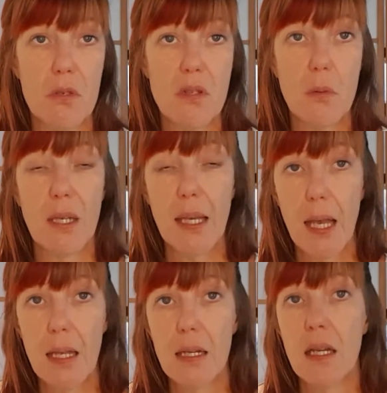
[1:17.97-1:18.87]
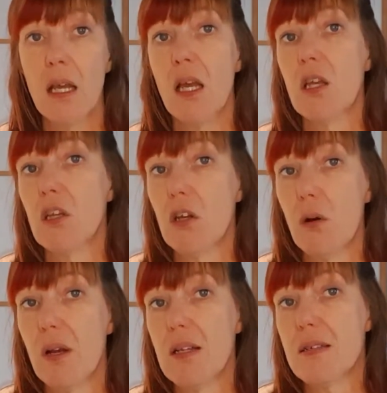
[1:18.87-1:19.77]
So again, you know,
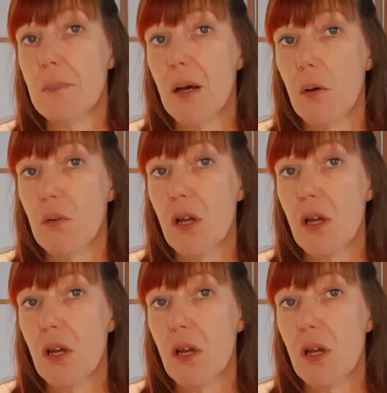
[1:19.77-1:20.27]
it's about